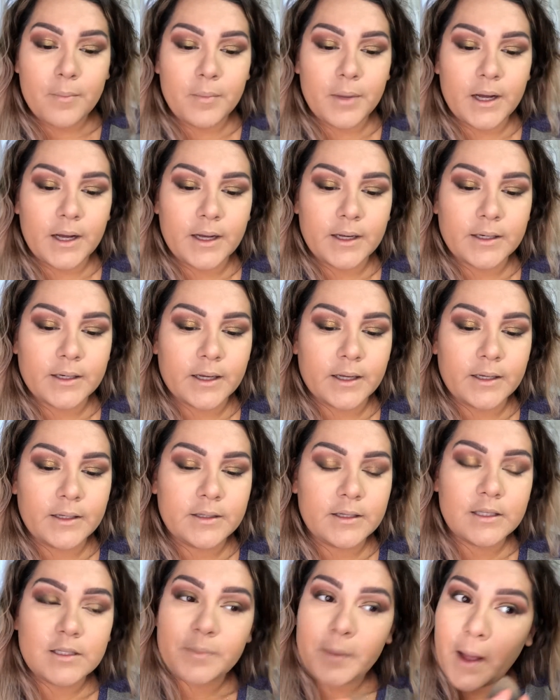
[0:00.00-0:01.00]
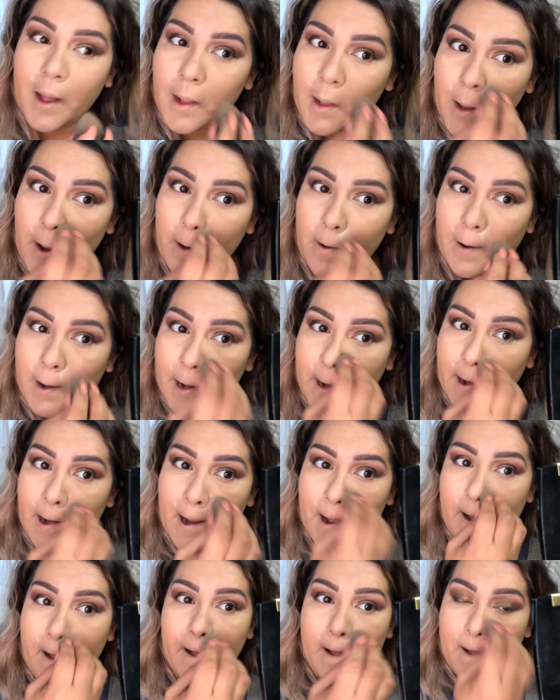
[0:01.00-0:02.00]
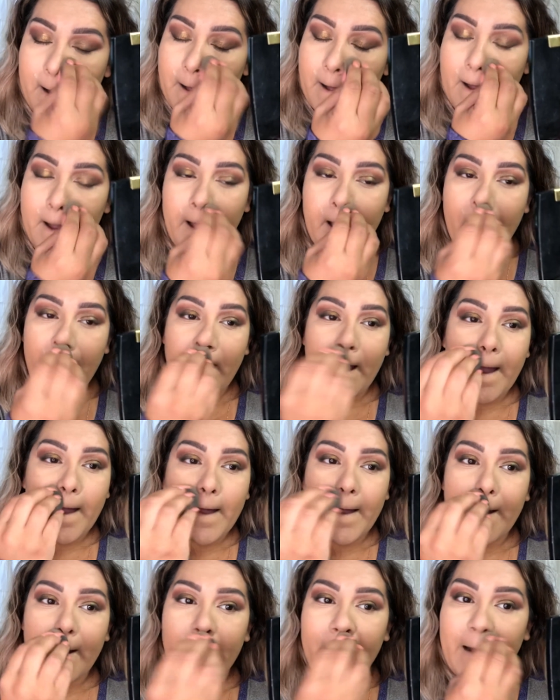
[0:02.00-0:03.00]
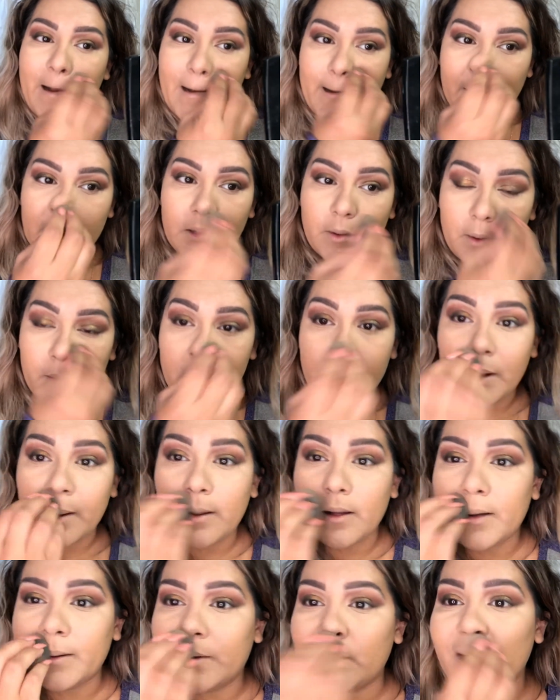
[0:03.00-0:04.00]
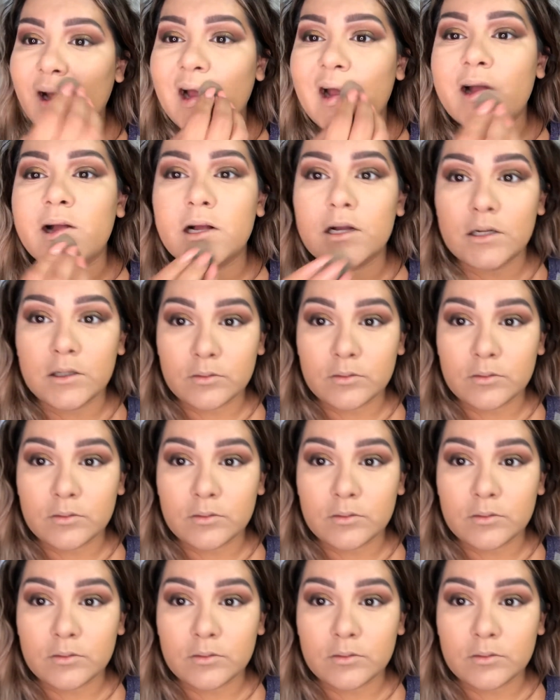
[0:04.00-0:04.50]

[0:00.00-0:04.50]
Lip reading: But getting this palette right now is throwing me all out of whack.